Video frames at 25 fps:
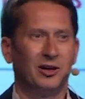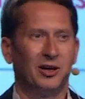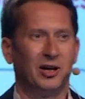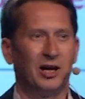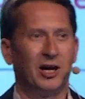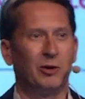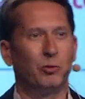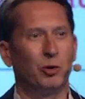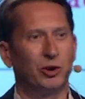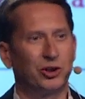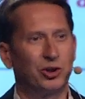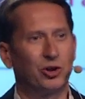
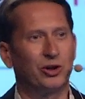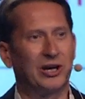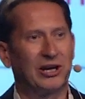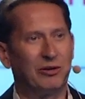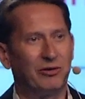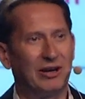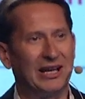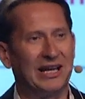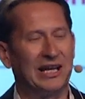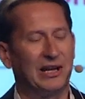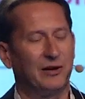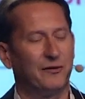what you can
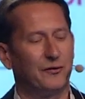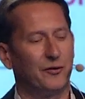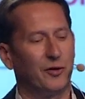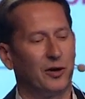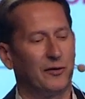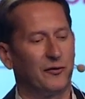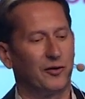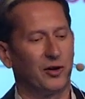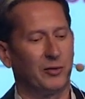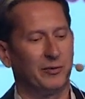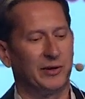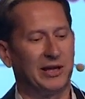really infer
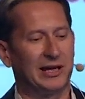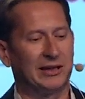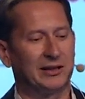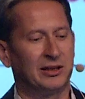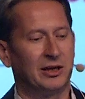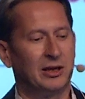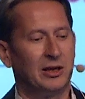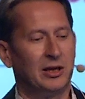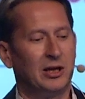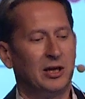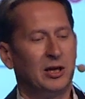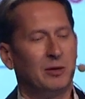from that.
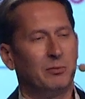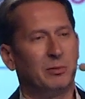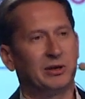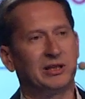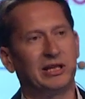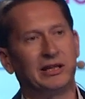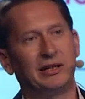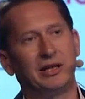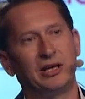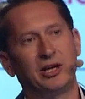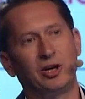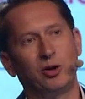But
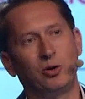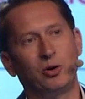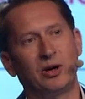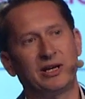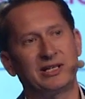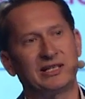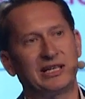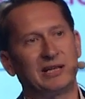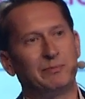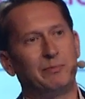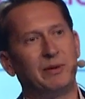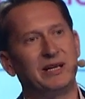in the
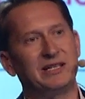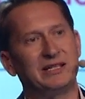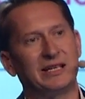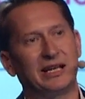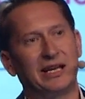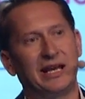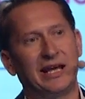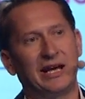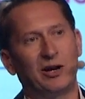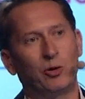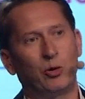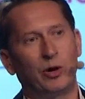US, it
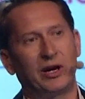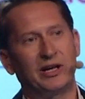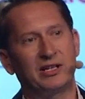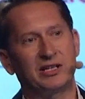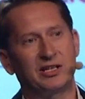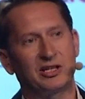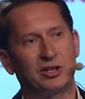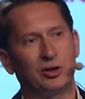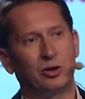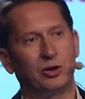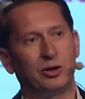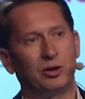basically
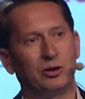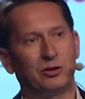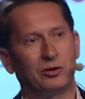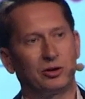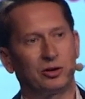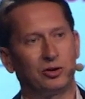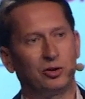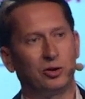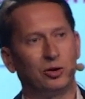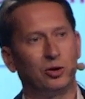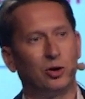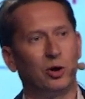equates
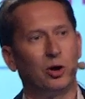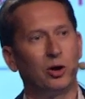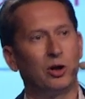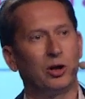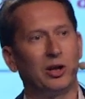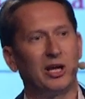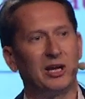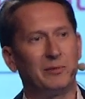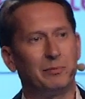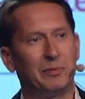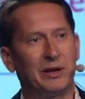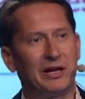to
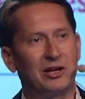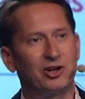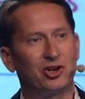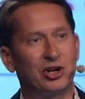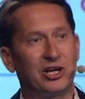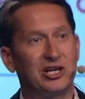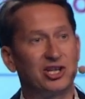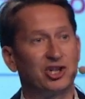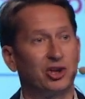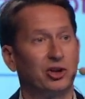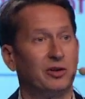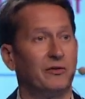online
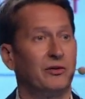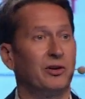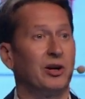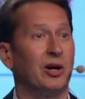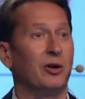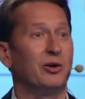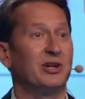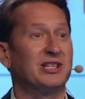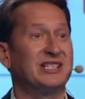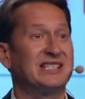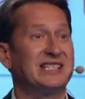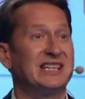penetration of
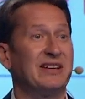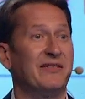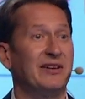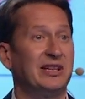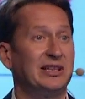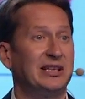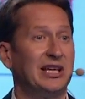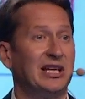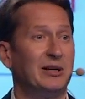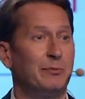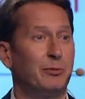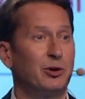around
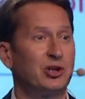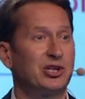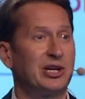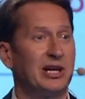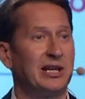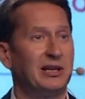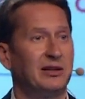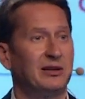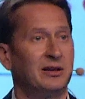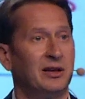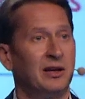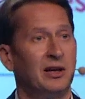
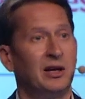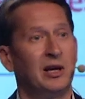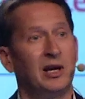17%.